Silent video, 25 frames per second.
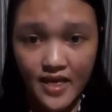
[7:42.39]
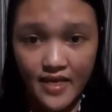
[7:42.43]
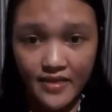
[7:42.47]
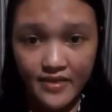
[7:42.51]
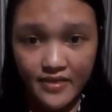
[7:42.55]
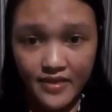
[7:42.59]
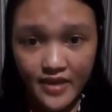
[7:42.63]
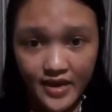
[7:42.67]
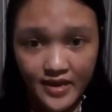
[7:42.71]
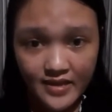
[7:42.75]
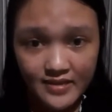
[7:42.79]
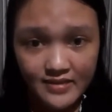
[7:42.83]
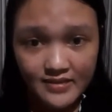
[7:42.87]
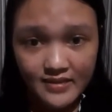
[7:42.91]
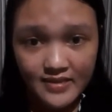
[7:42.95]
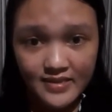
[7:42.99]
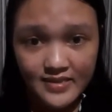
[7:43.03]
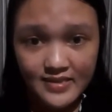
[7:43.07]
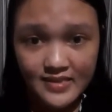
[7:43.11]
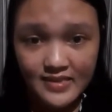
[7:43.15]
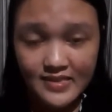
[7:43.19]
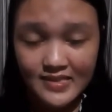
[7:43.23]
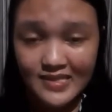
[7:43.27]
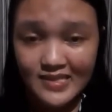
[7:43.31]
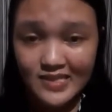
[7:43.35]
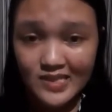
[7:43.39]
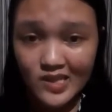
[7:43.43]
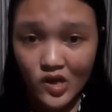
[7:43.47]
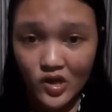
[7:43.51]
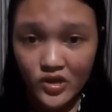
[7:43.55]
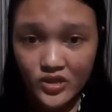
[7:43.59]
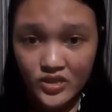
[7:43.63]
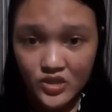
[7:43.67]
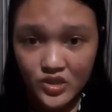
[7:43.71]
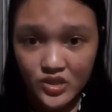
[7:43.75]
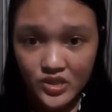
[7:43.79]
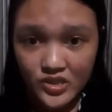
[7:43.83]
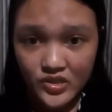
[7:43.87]
Then, assistant
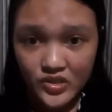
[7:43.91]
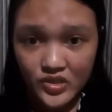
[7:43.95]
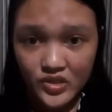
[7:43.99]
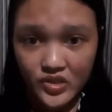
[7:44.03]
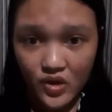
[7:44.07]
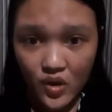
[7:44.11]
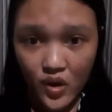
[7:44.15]
auditors